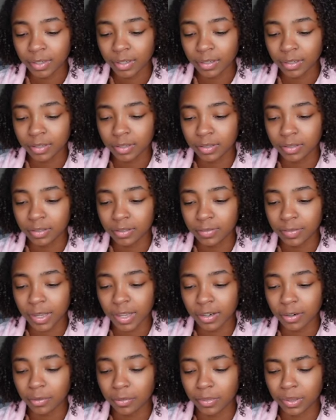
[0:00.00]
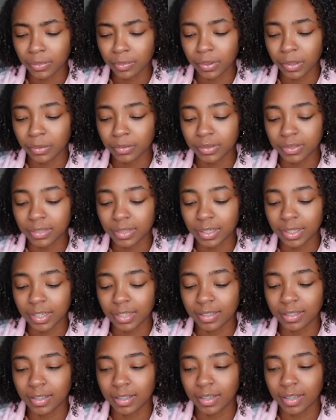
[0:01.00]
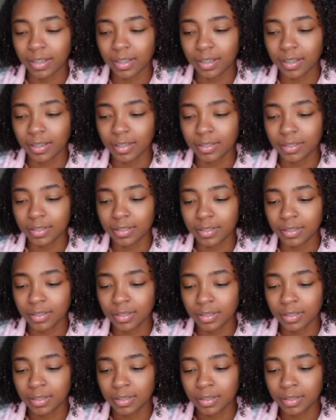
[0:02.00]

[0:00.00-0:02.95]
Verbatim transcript: Um, I don't be posting like that.